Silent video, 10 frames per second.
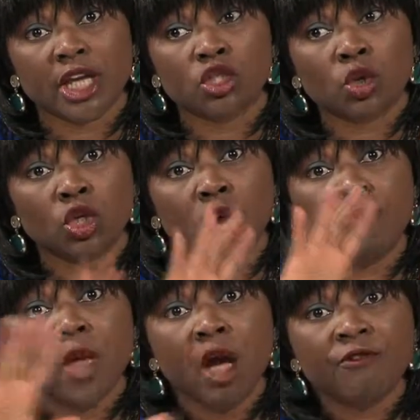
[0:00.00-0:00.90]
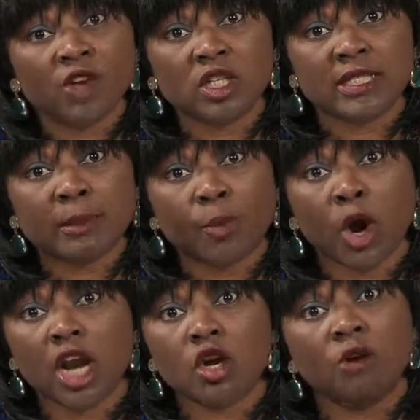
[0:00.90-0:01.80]
So don't feel
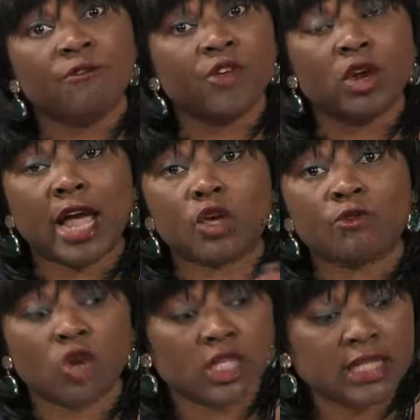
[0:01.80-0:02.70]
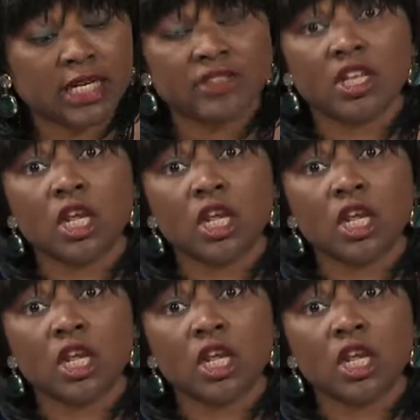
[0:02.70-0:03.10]
disappointed. Don't feel like you've lost anything.